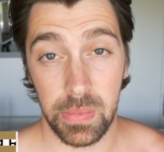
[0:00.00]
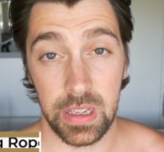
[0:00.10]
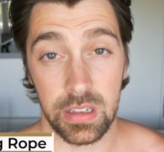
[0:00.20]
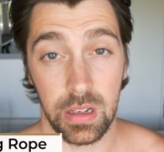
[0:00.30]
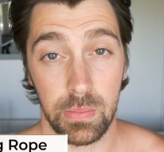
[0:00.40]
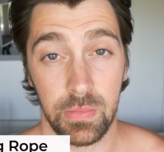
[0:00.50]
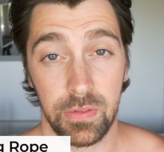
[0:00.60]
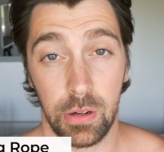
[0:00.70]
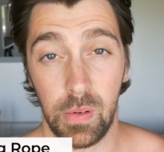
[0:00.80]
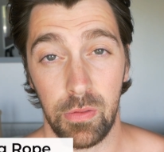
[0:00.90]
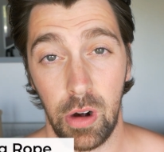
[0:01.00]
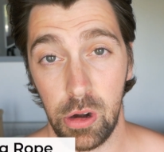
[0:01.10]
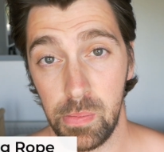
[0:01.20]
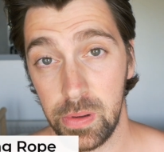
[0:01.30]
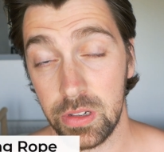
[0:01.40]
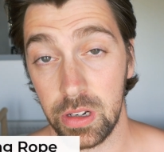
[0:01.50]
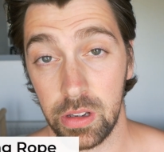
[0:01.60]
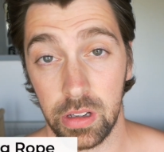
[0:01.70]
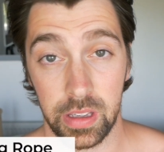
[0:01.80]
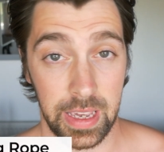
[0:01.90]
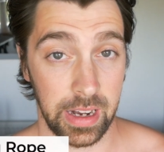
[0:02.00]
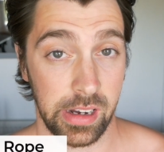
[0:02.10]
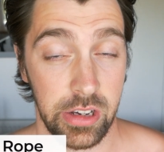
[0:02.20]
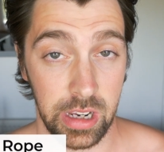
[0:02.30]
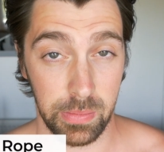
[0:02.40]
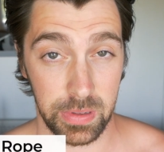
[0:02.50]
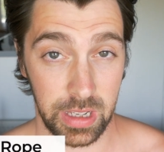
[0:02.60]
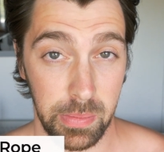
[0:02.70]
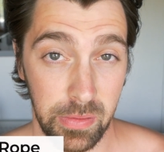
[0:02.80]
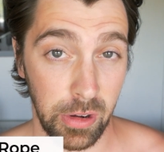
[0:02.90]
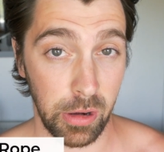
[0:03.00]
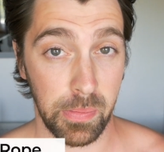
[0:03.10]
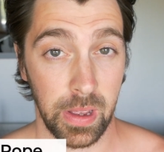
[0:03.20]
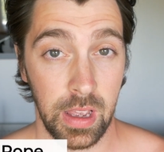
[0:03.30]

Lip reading: be some form of rope. So you could get a cheap skipping rope.